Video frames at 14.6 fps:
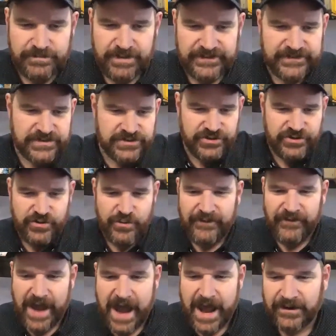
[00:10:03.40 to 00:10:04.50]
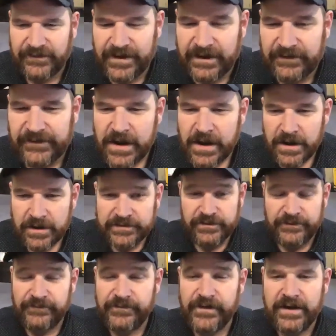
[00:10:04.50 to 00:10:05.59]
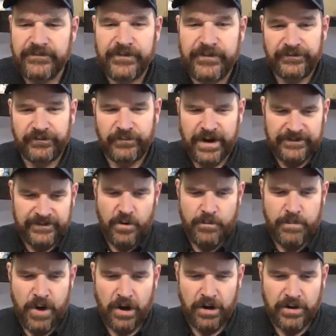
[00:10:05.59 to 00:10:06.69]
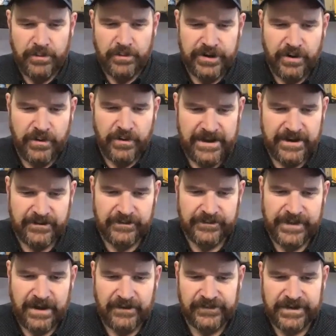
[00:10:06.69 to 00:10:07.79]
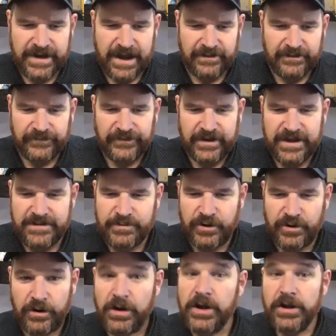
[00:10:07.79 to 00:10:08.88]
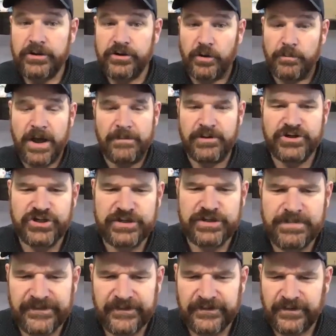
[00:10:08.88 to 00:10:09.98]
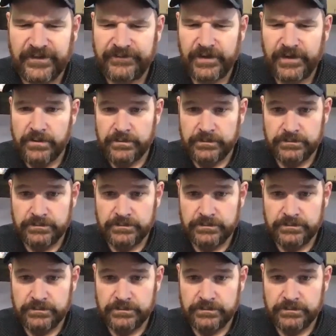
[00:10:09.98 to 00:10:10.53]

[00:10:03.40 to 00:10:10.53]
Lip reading: business, do you have access to the Fed funds rate to go borrow, $800,000 to keep your publishing business afloat?